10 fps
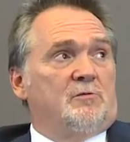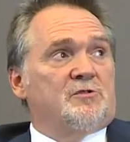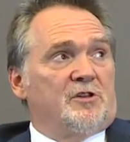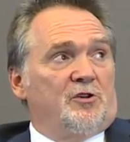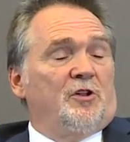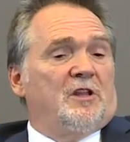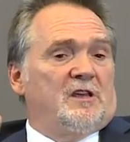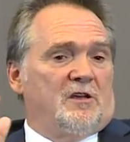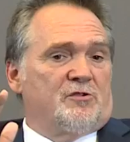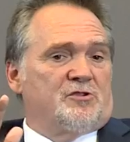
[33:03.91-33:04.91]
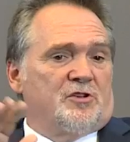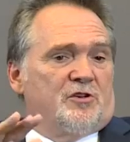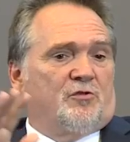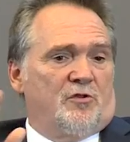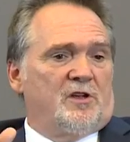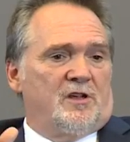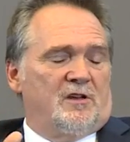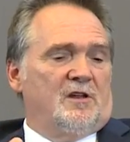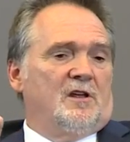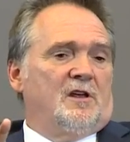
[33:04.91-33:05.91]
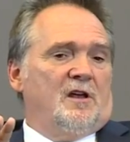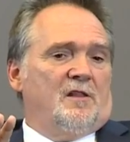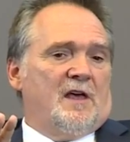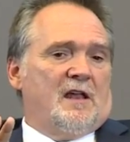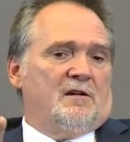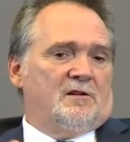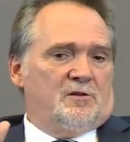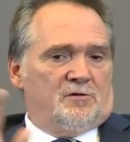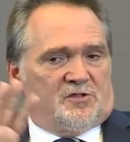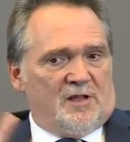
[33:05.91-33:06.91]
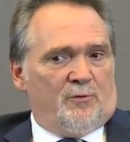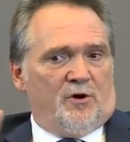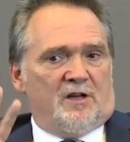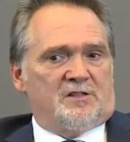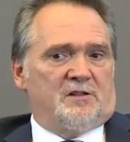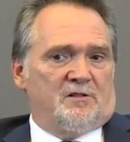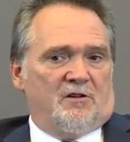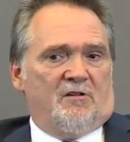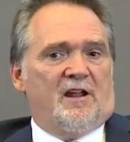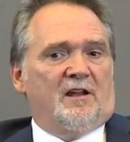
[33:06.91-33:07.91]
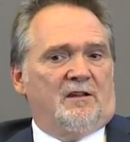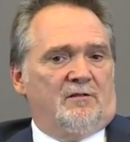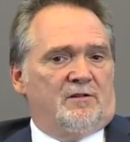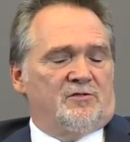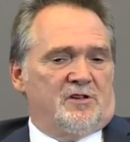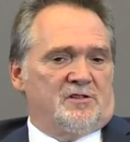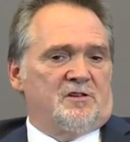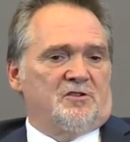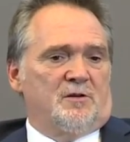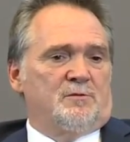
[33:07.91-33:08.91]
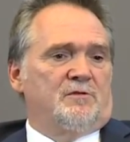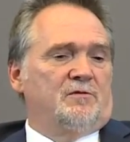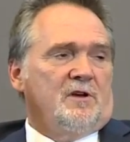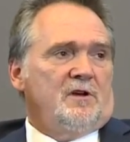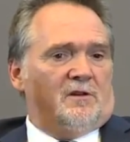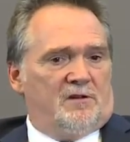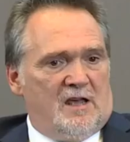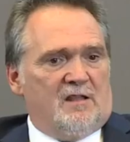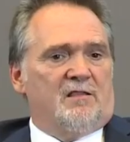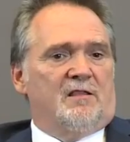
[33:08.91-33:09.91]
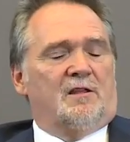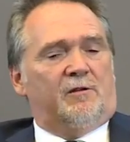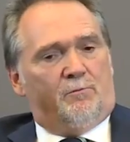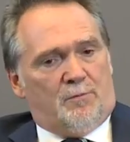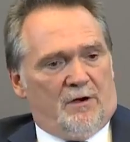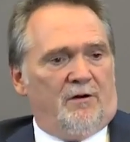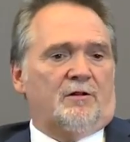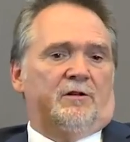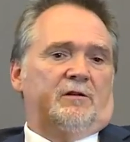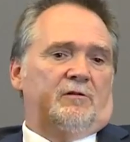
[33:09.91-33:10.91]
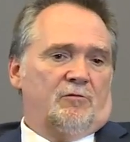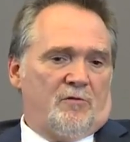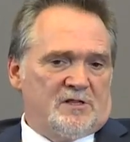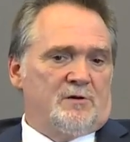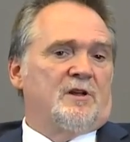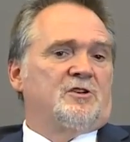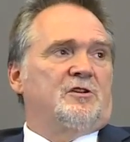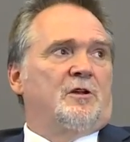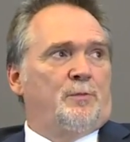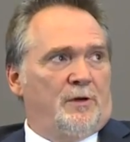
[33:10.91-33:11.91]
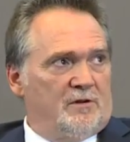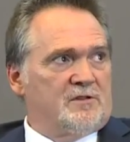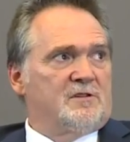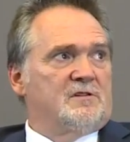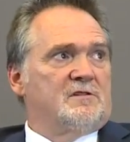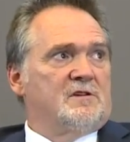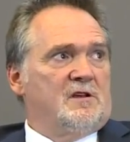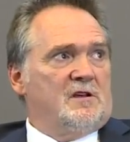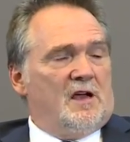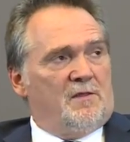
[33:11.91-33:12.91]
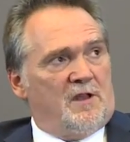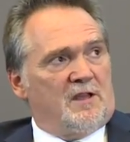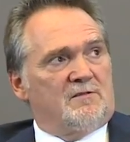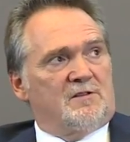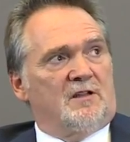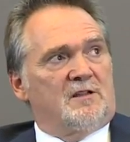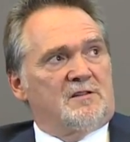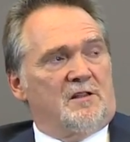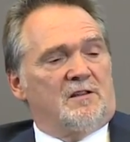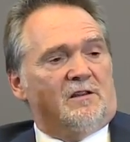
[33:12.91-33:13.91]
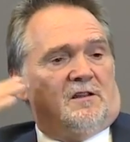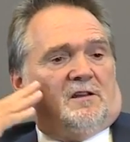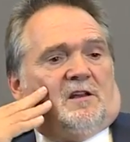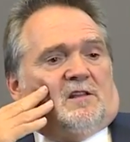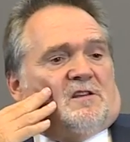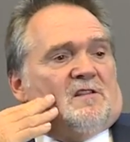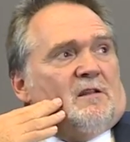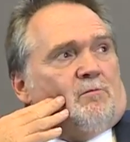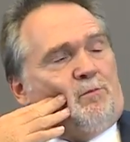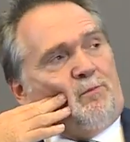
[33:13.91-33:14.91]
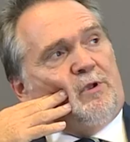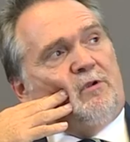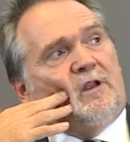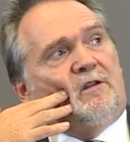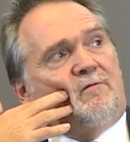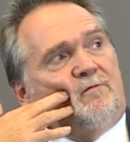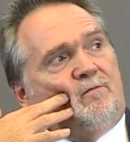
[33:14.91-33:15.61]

It was an early Christian creed that summarised the great activity of Jesus in terms of death, burial, resurrection, appearances, and then he gives the list, so that it's in that period.